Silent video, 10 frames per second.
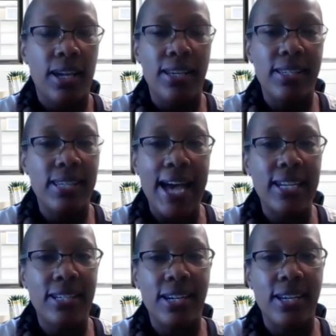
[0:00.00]
it's
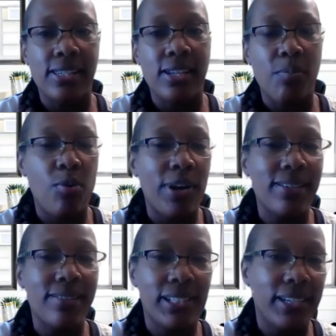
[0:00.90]
not just a point
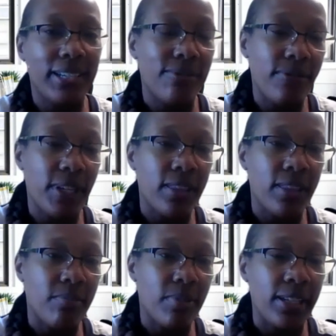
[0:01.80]
and click and fill in
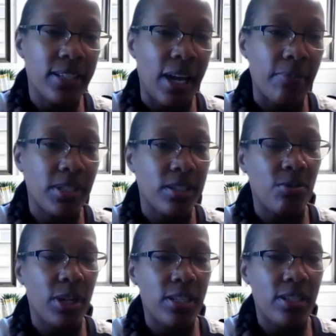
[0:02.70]
the blank type of
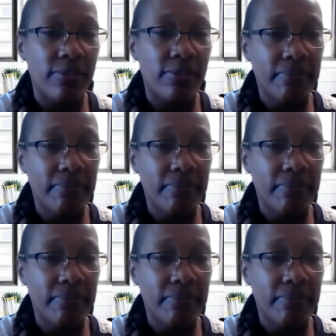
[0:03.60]
situation.